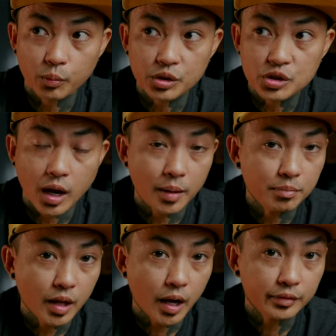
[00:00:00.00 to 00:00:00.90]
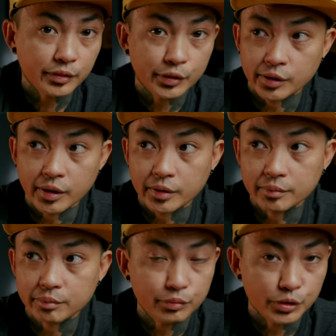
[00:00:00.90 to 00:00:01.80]
which I'm not gonna
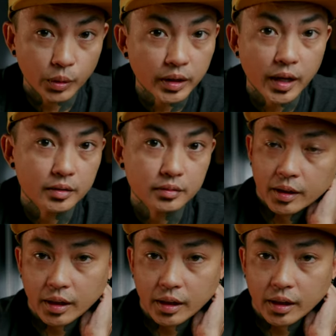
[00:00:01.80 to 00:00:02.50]
do again.